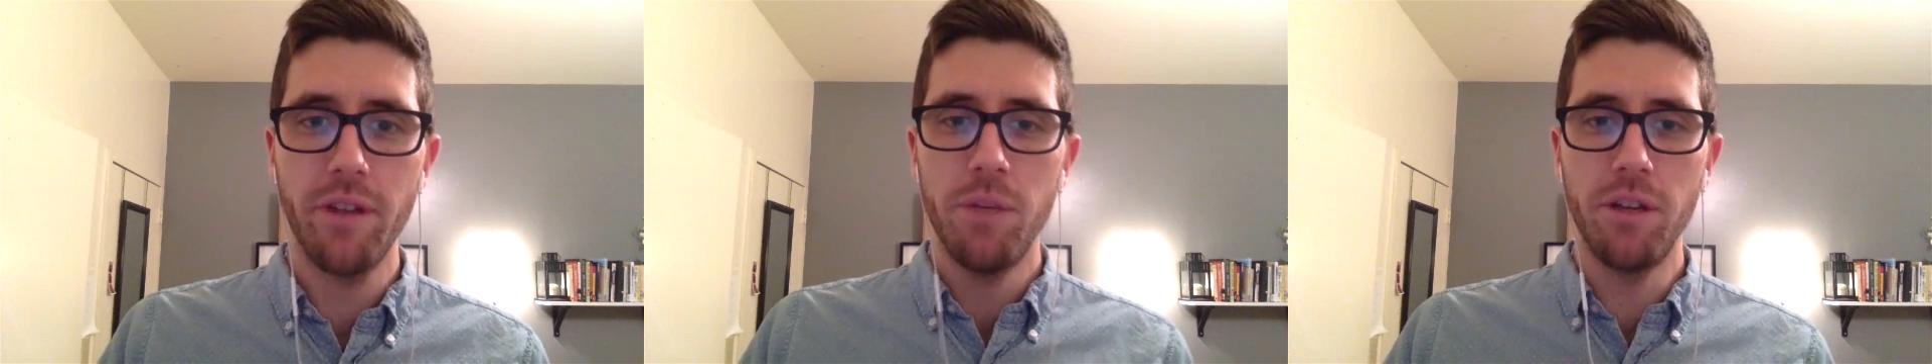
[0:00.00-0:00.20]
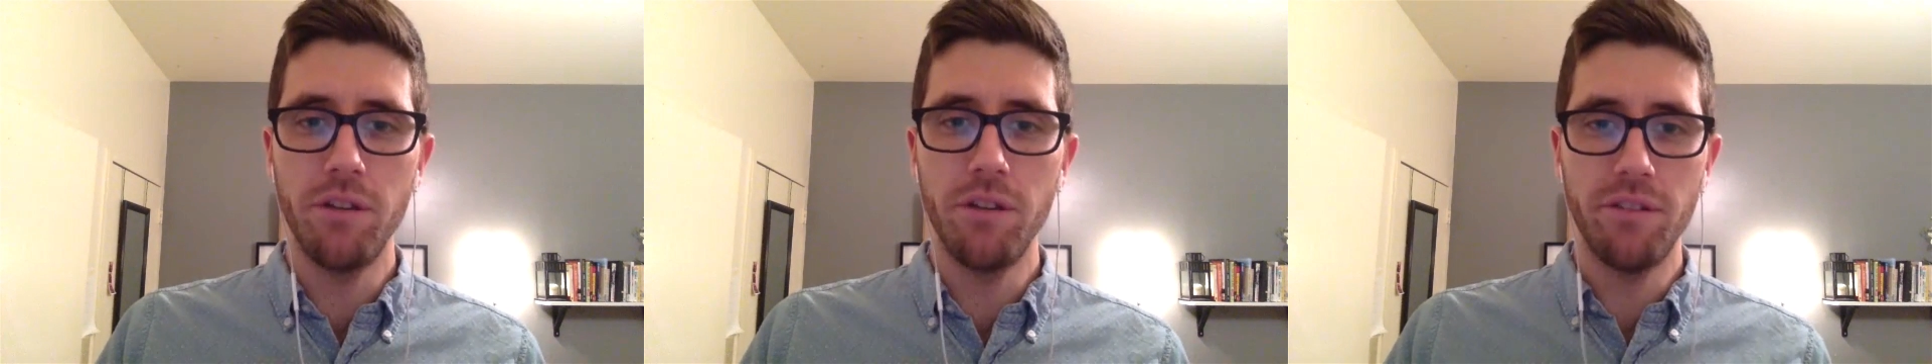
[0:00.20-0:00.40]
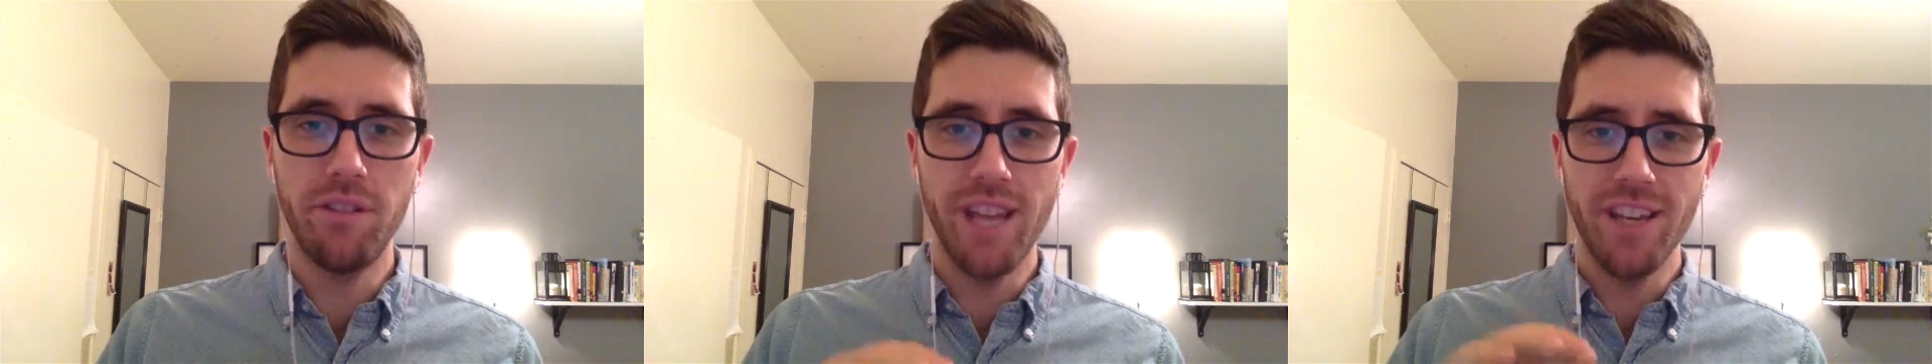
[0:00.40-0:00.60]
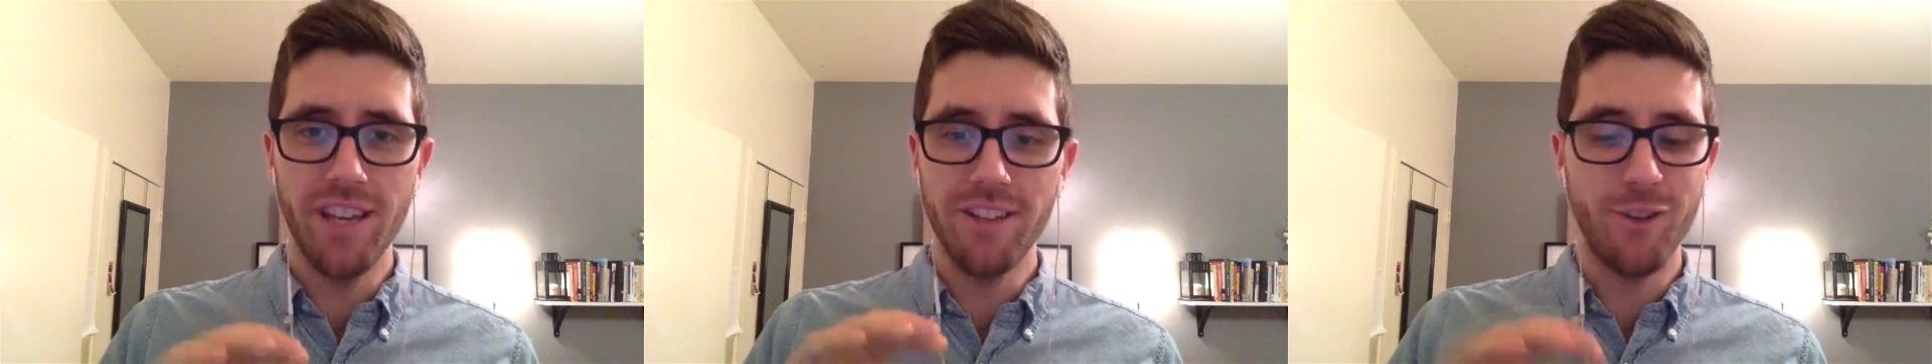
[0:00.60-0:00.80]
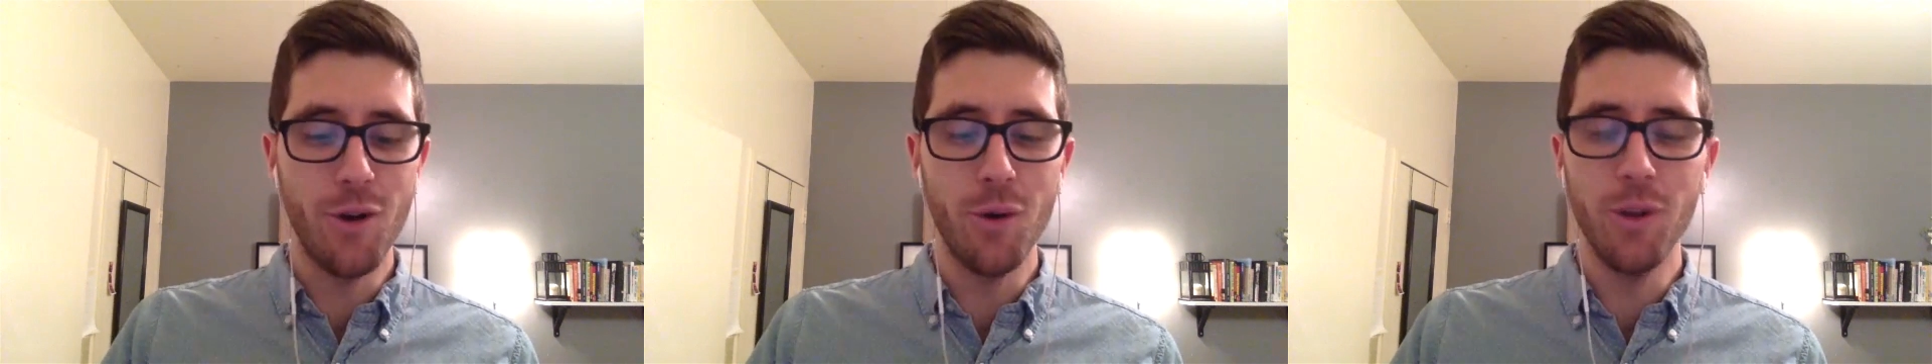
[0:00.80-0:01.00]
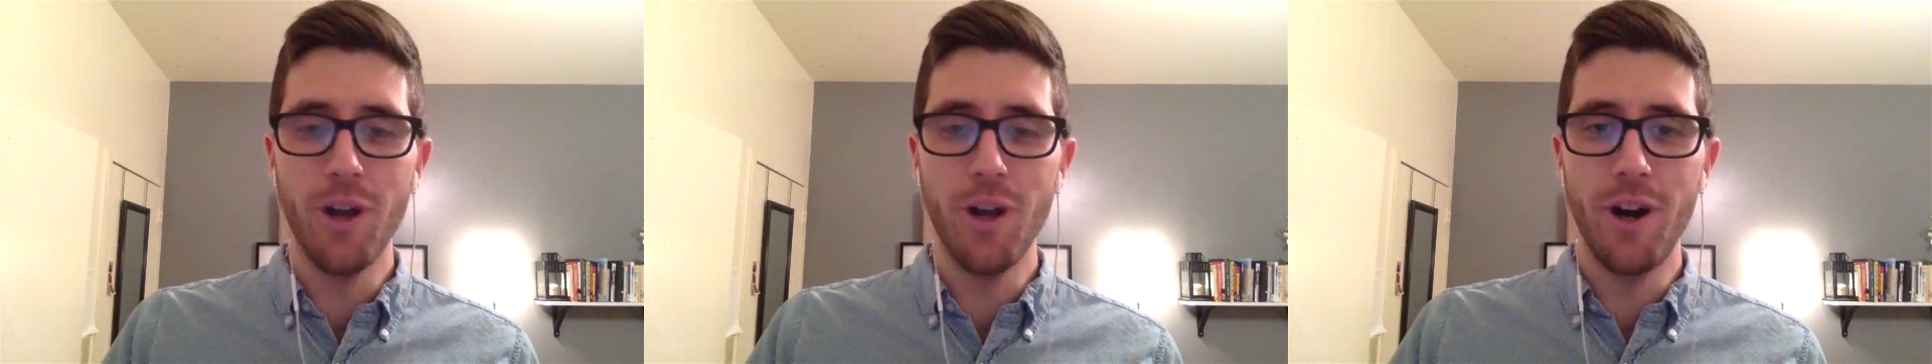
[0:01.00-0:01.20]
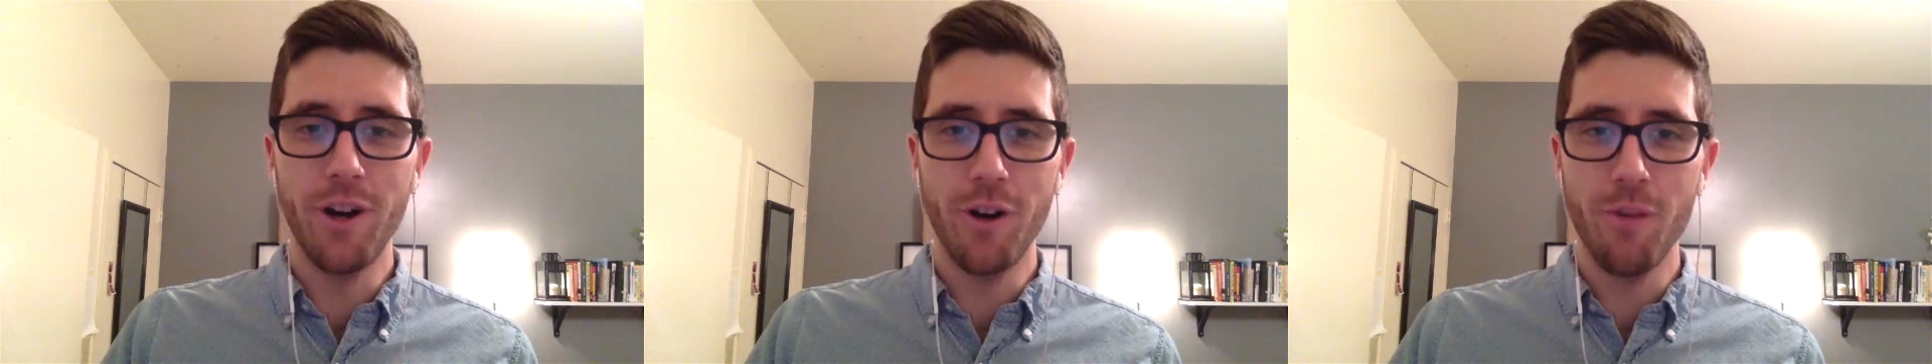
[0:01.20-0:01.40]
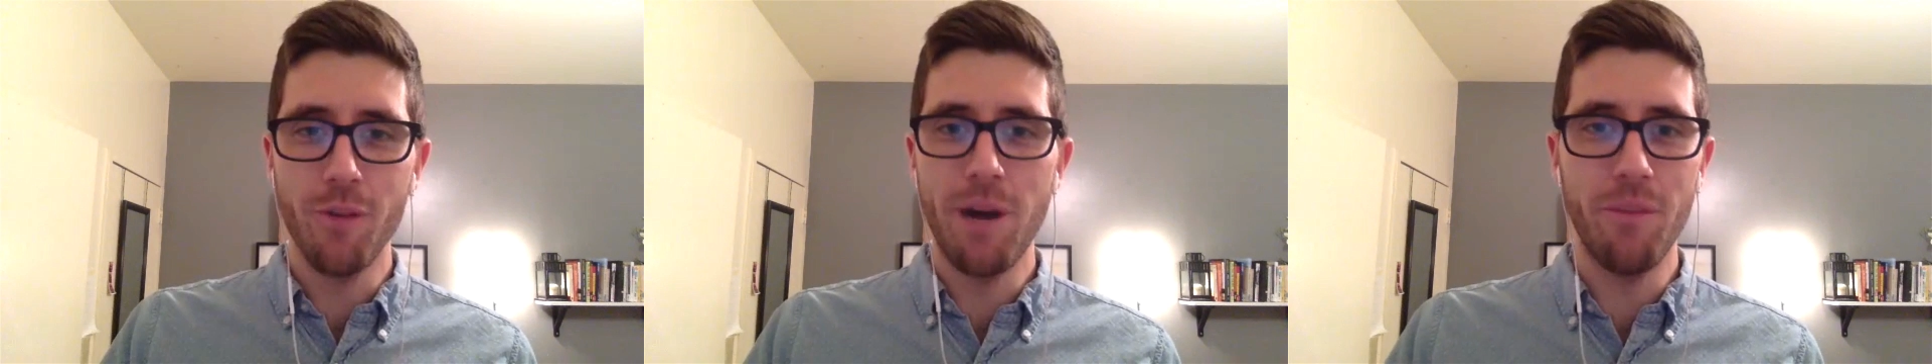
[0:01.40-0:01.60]
Because then it's no
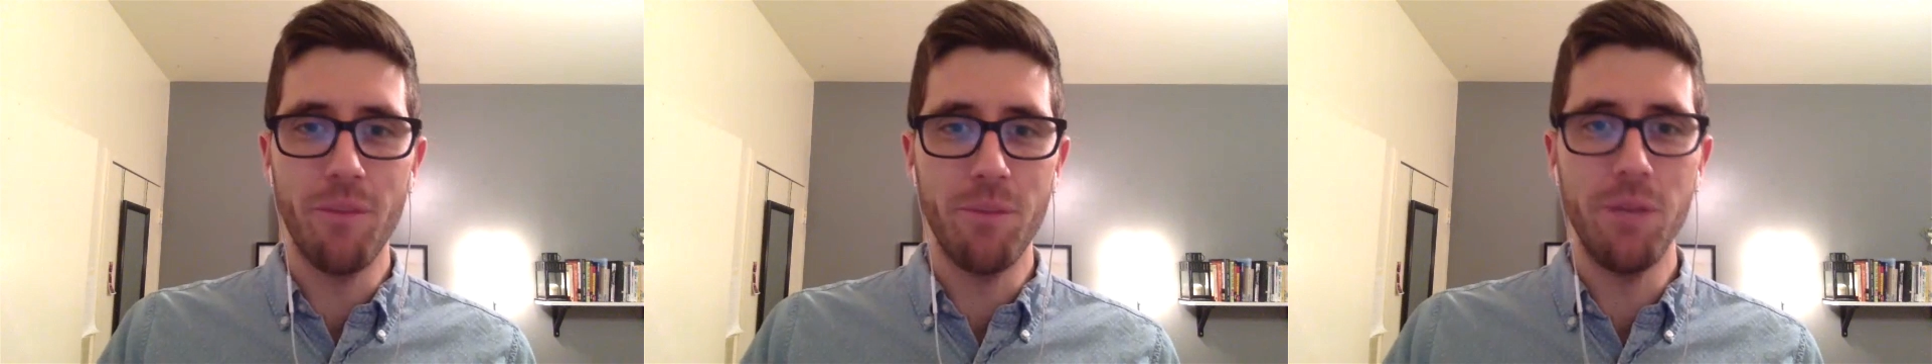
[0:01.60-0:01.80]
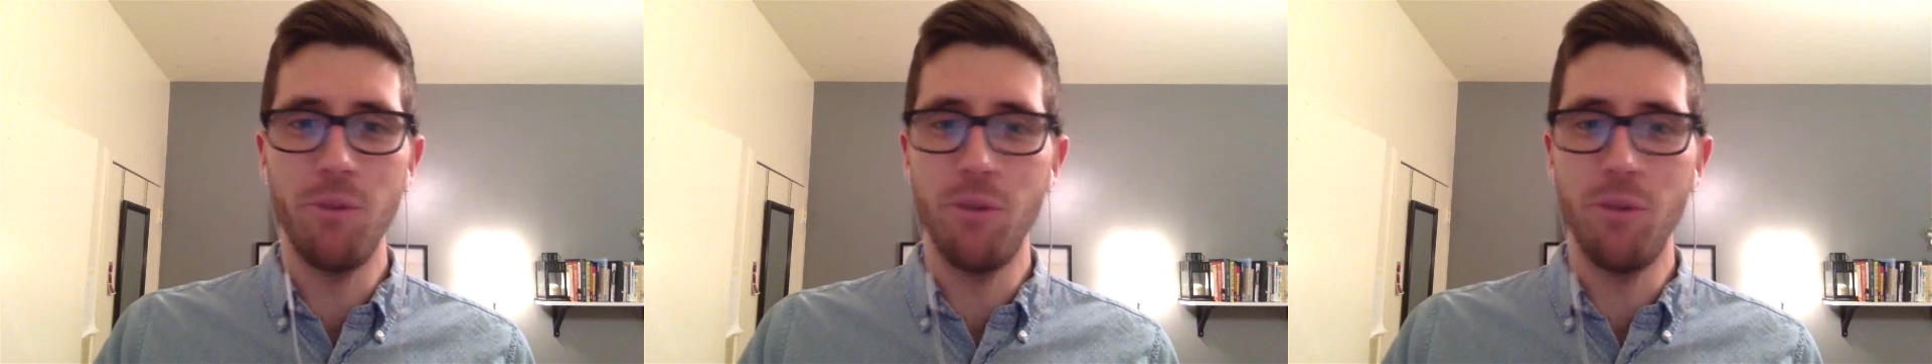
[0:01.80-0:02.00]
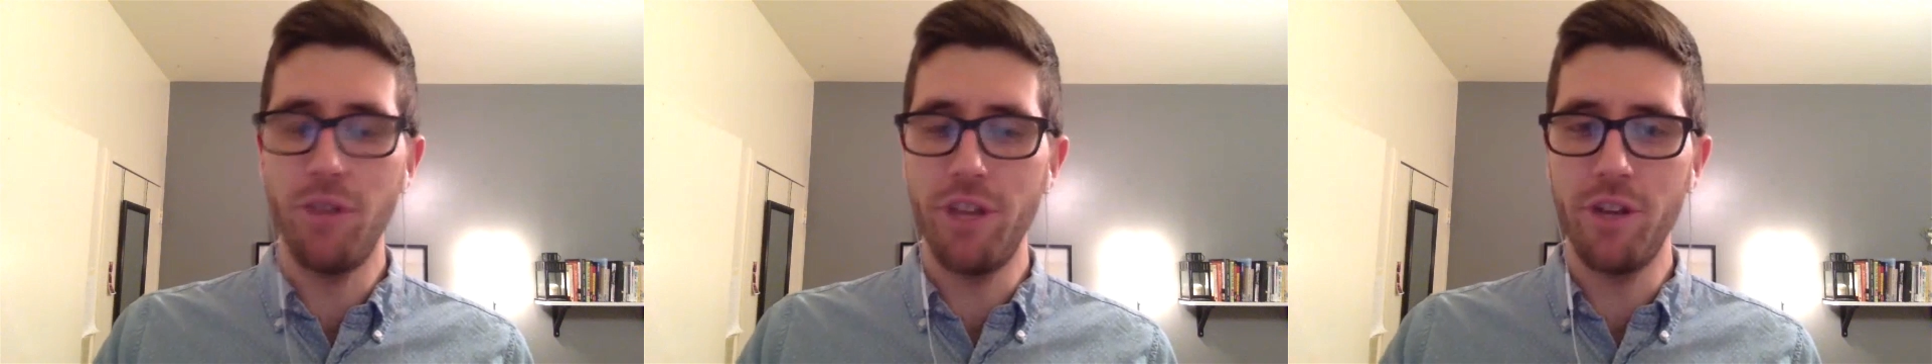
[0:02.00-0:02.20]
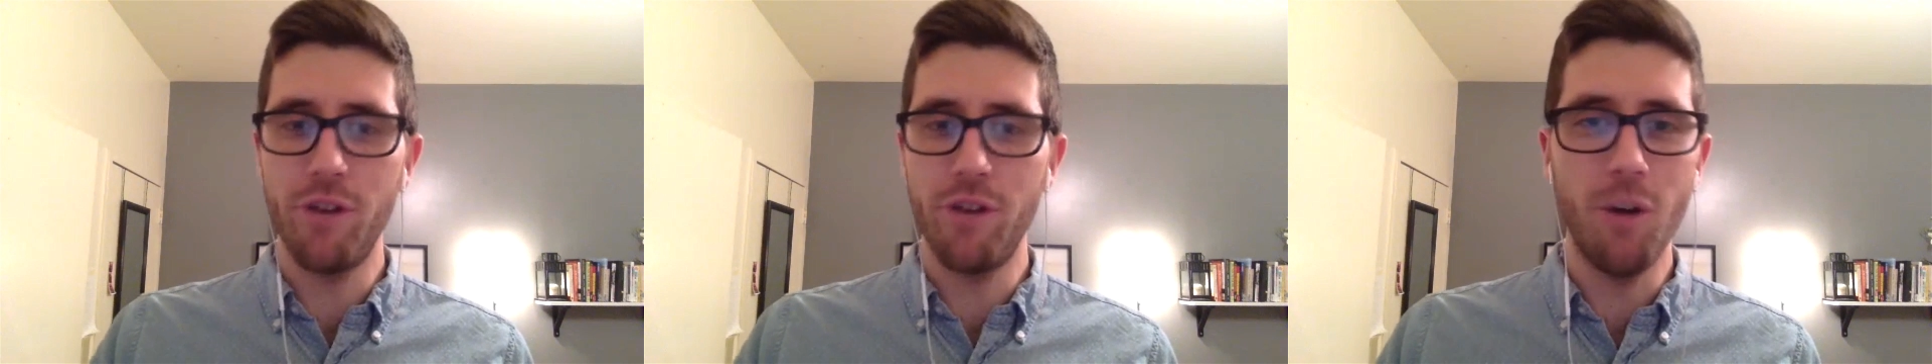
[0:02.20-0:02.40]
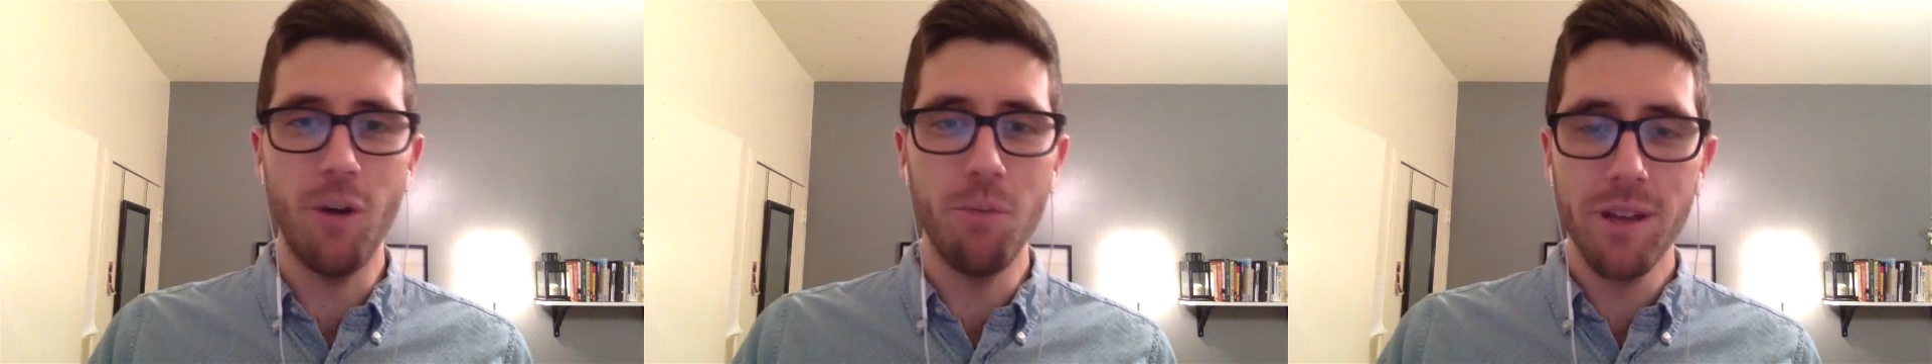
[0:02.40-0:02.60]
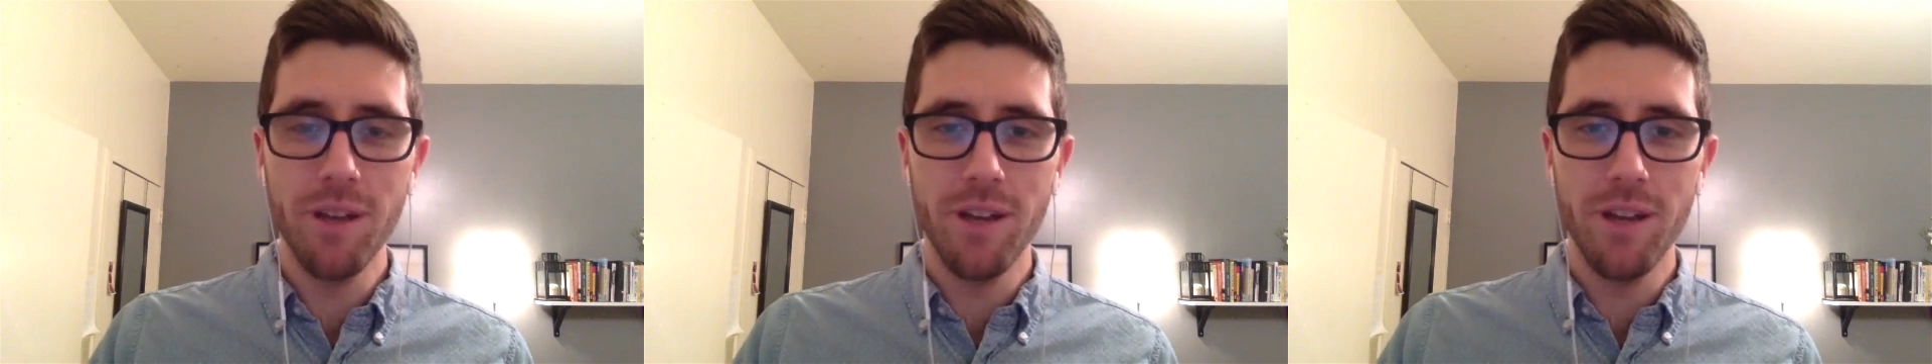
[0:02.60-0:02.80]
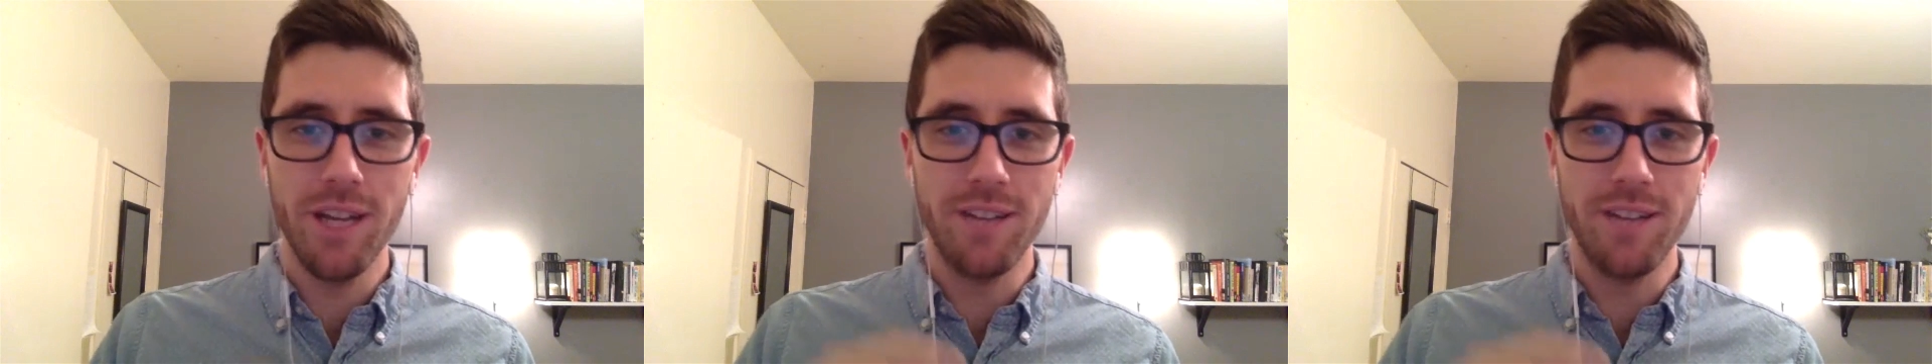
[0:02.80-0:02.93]
longer about the people that you're helping,